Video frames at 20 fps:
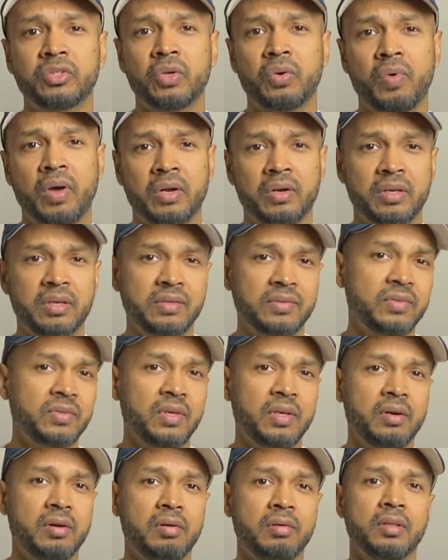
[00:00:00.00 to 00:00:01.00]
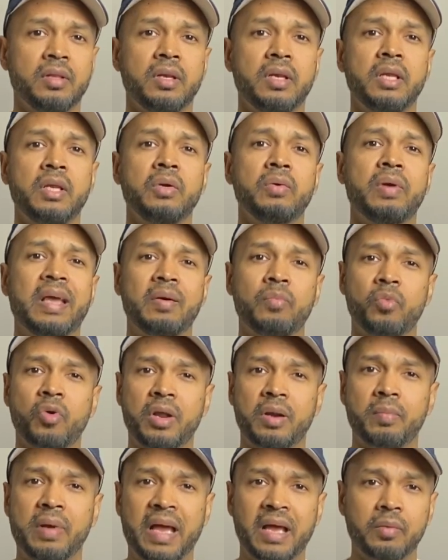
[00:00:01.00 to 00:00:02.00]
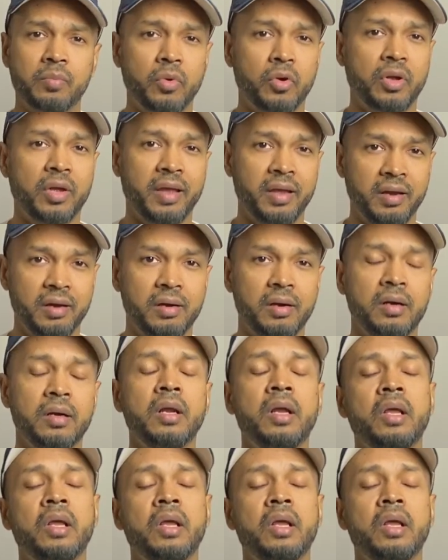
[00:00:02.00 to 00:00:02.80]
want to consider the new M1 MacBook Air,